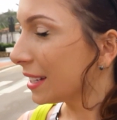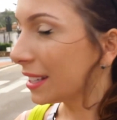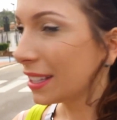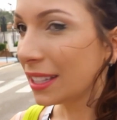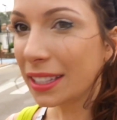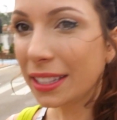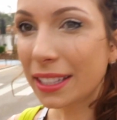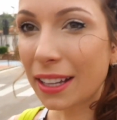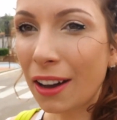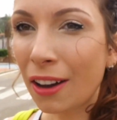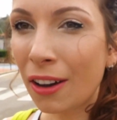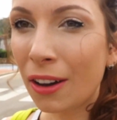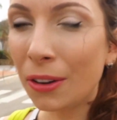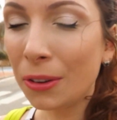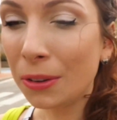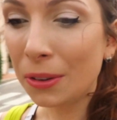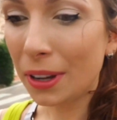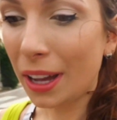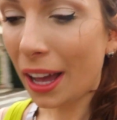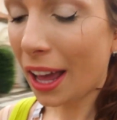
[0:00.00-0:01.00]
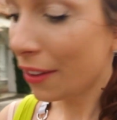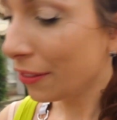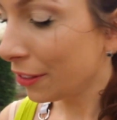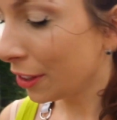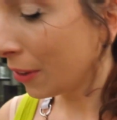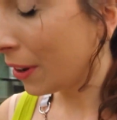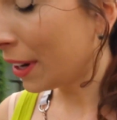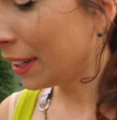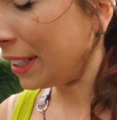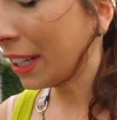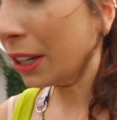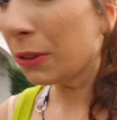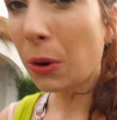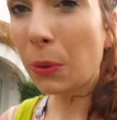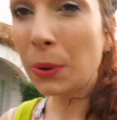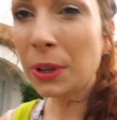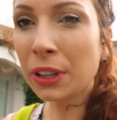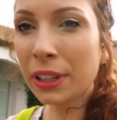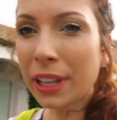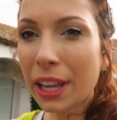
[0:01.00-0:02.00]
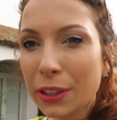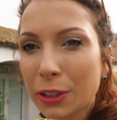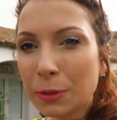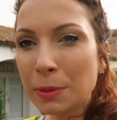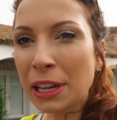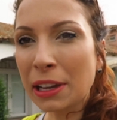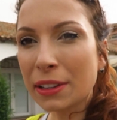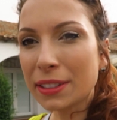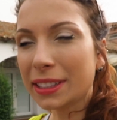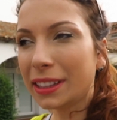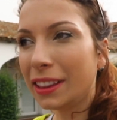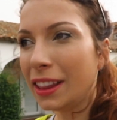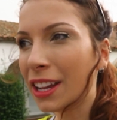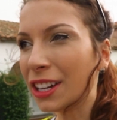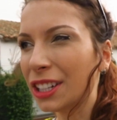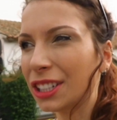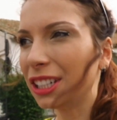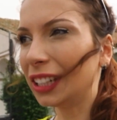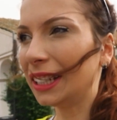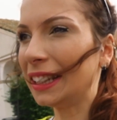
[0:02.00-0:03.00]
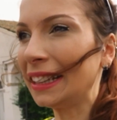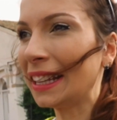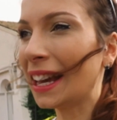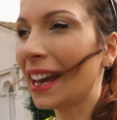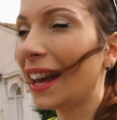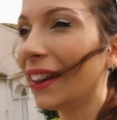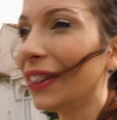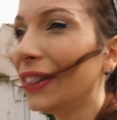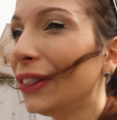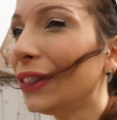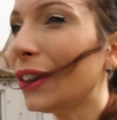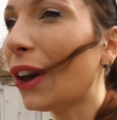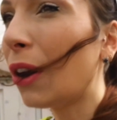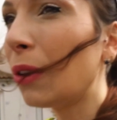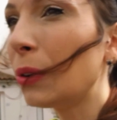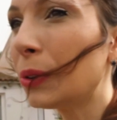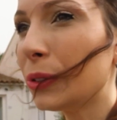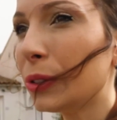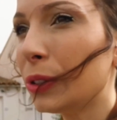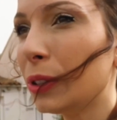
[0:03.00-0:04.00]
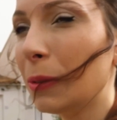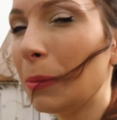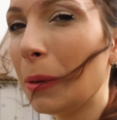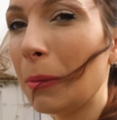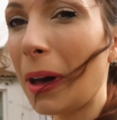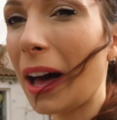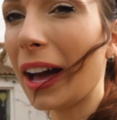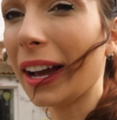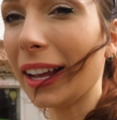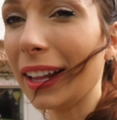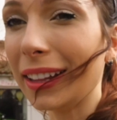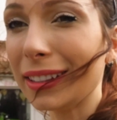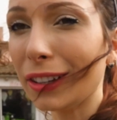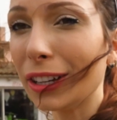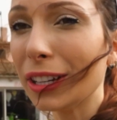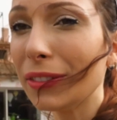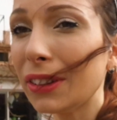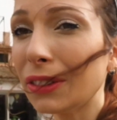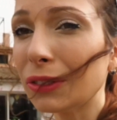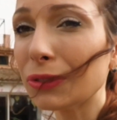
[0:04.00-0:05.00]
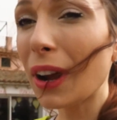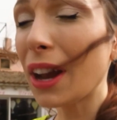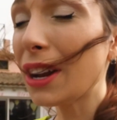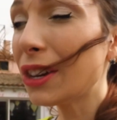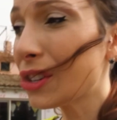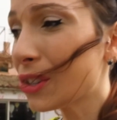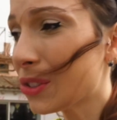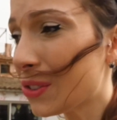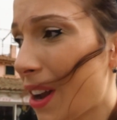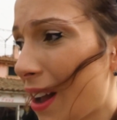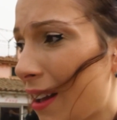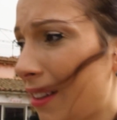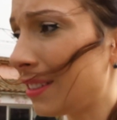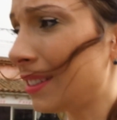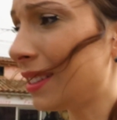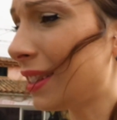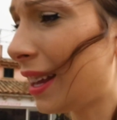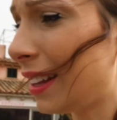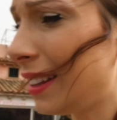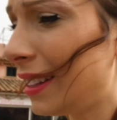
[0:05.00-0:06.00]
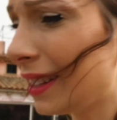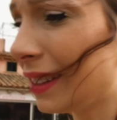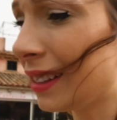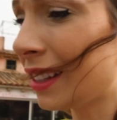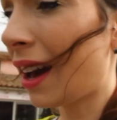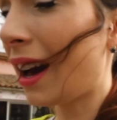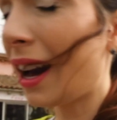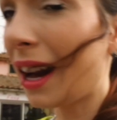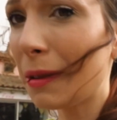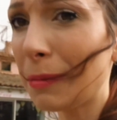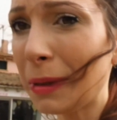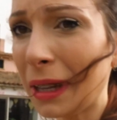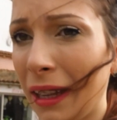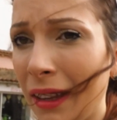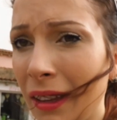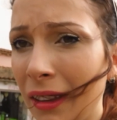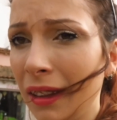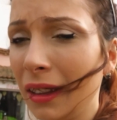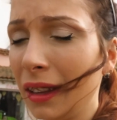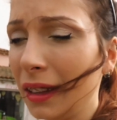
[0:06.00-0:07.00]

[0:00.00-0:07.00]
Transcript: So I have no idea what we're gonna do, because literally there are no supermarkets or even restaurants at this harbour.